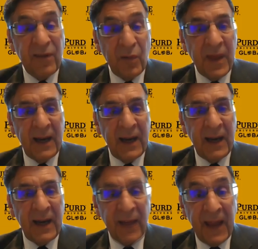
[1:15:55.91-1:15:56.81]
you then
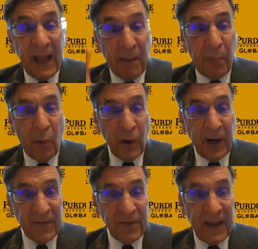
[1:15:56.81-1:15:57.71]
have to take a
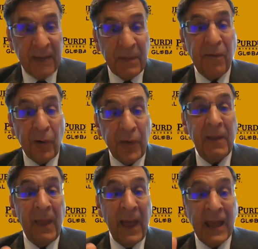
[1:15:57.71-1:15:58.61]
board exam before
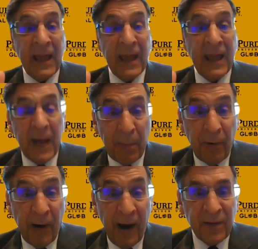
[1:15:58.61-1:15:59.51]
they let you become
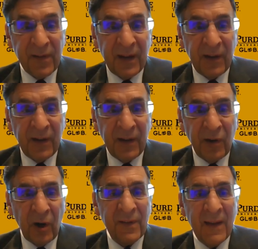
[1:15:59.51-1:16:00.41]
a practicing
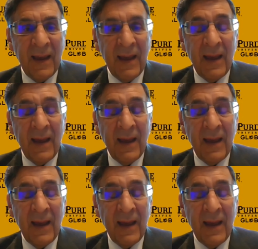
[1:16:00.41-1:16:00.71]
nurse.